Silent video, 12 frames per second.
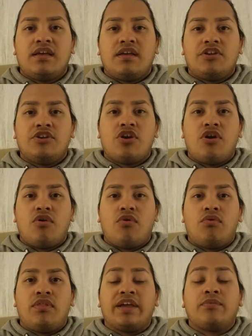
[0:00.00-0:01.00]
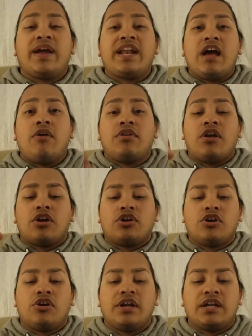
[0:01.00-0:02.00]
you know, like right now in our
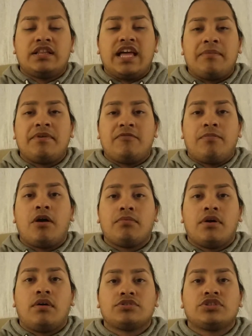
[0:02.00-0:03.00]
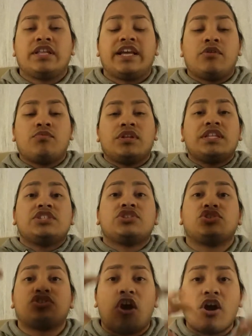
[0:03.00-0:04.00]
current climate of pop culture, like it really
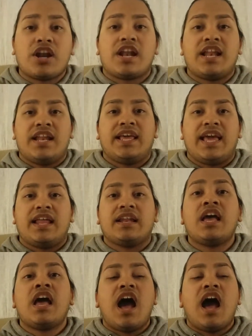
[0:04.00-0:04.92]
started it again.